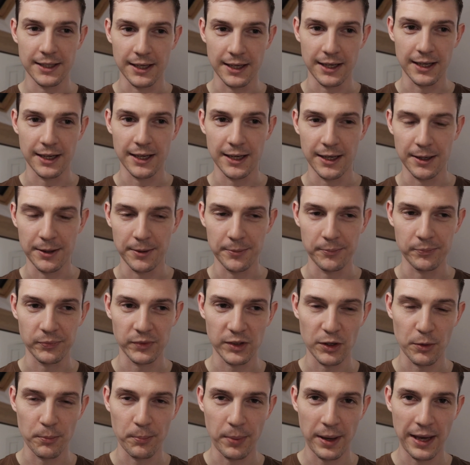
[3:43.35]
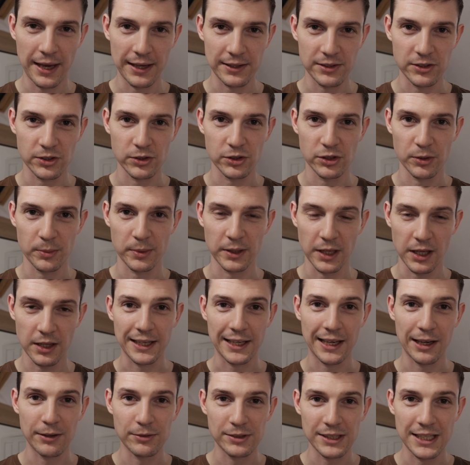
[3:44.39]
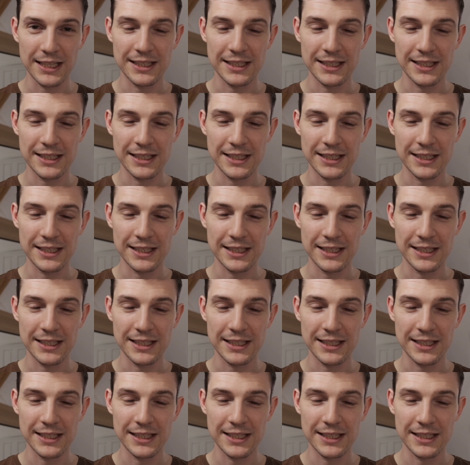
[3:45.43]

compared to some of the other accounts